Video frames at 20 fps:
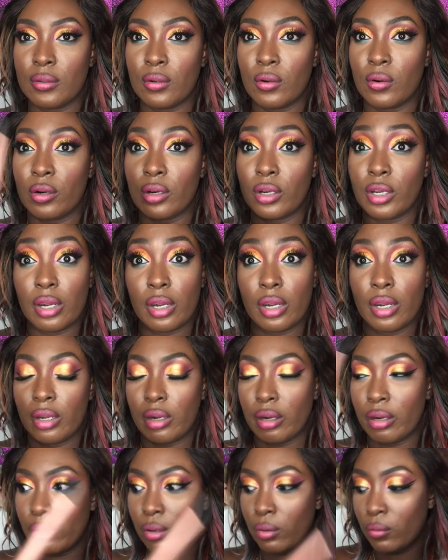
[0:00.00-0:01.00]
or your
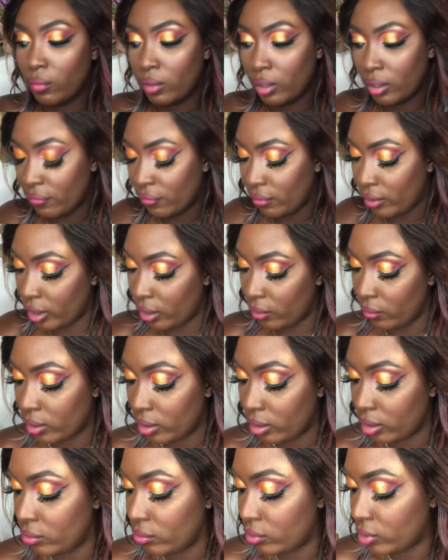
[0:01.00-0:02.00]
hair, whatever you want
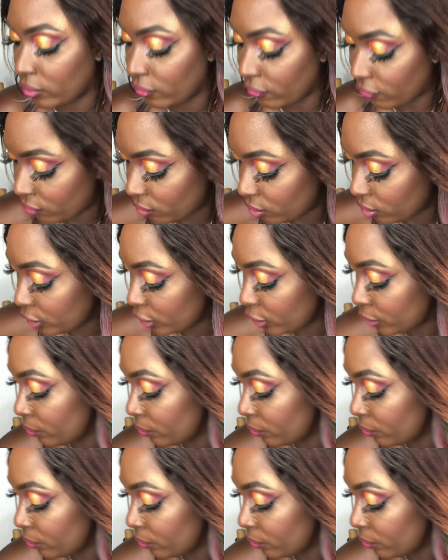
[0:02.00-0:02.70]
to use it for.